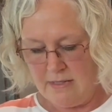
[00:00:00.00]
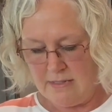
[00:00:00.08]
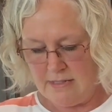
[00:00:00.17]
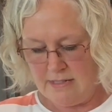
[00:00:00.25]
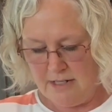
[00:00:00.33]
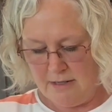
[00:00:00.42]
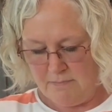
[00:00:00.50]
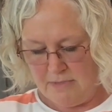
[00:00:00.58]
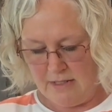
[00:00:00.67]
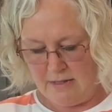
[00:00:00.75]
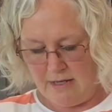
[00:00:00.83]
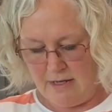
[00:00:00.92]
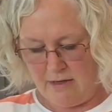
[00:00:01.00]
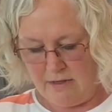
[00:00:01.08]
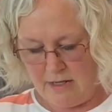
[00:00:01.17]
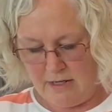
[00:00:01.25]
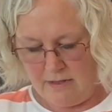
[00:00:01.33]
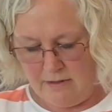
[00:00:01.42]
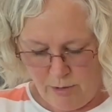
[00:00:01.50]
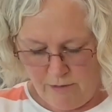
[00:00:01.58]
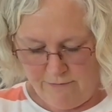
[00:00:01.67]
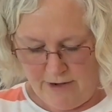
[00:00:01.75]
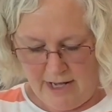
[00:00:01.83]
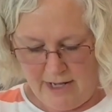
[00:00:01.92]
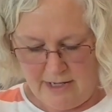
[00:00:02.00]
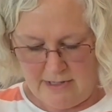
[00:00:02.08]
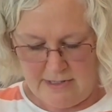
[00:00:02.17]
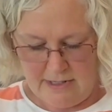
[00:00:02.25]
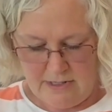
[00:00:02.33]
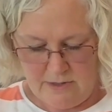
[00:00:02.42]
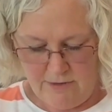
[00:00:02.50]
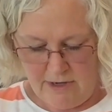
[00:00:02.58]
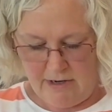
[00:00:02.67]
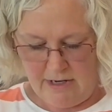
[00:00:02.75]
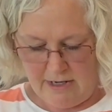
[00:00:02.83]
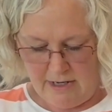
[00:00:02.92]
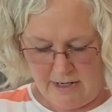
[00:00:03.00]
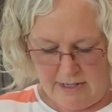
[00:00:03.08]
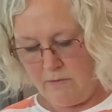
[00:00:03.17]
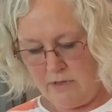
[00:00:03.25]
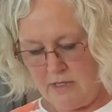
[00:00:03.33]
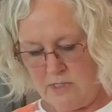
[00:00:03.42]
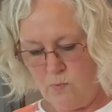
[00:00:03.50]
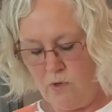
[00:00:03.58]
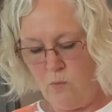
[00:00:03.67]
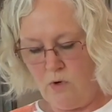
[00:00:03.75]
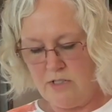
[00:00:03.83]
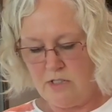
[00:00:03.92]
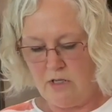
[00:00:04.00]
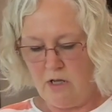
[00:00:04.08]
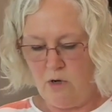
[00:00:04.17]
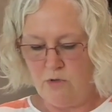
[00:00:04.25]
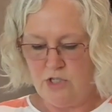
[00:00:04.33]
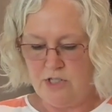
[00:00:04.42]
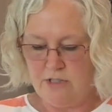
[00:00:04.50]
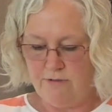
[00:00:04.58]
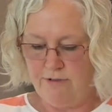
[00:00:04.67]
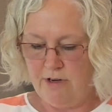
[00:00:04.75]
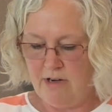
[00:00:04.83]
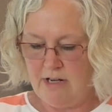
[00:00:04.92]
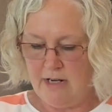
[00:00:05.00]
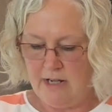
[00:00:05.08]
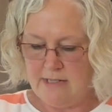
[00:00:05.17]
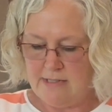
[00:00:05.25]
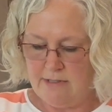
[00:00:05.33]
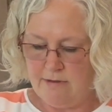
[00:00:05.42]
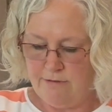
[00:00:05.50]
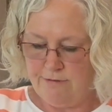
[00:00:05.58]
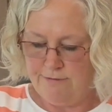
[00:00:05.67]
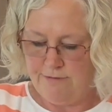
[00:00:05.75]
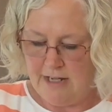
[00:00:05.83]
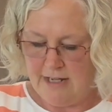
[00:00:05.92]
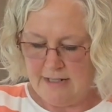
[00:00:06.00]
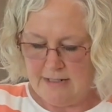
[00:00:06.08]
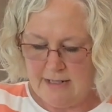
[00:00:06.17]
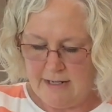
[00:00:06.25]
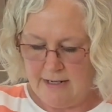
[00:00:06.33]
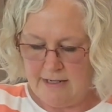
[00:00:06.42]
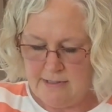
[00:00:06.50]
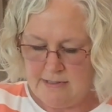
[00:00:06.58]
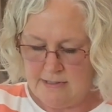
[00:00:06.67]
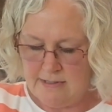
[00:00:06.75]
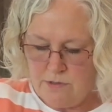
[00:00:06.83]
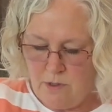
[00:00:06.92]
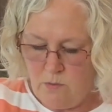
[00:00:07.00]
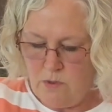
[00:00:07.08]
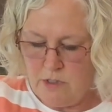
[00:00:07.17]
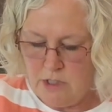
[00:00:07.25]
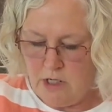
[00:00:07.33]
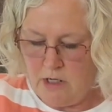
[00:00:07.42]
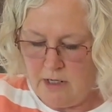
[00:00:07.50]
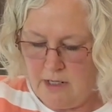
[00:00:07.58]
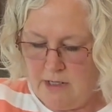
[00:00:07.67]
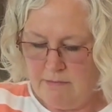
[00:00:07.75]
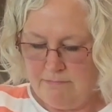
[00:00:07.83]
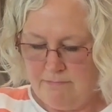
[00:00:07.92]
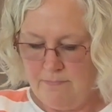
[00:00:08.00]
zip that the onion provides is very nice. Now with this, we want to go just a very nice little fine dice. So we're talking